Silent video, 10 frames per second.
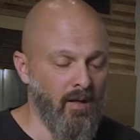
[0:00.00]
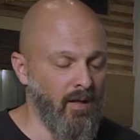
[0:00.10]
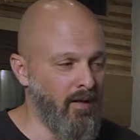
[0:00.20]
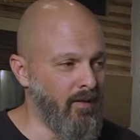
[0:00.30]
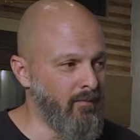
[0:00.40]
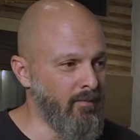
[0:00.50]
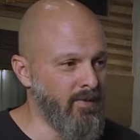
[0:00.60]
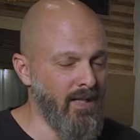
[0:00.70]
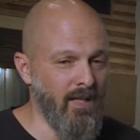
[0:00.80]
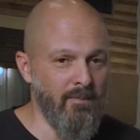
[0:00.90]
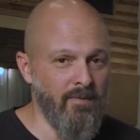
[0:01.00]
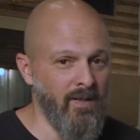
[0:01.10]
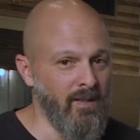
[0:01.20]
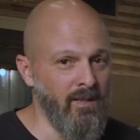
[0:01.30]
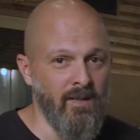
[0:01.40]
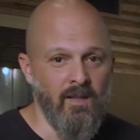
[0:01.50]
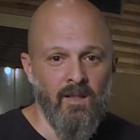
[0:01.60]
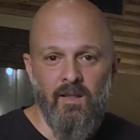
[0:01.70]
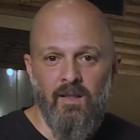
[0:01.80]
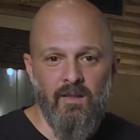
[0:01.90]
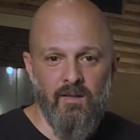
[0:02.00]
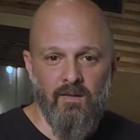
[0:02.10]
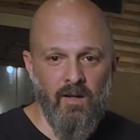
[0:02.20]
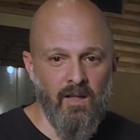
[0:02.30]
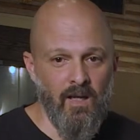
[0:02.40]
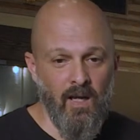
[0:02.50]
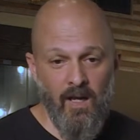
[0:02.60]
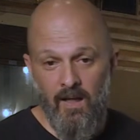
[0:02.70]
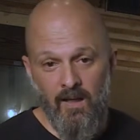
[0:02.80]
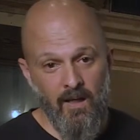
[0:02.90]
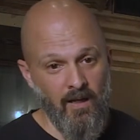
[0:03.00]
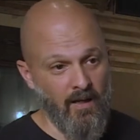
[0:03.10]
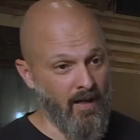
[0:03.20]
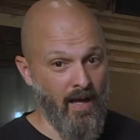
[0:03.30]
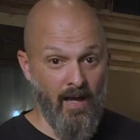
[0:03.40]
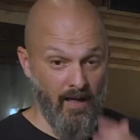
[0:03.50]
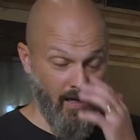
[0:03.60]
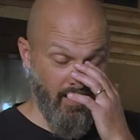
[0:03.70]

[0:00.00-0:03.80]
Tom V. He's a great guy.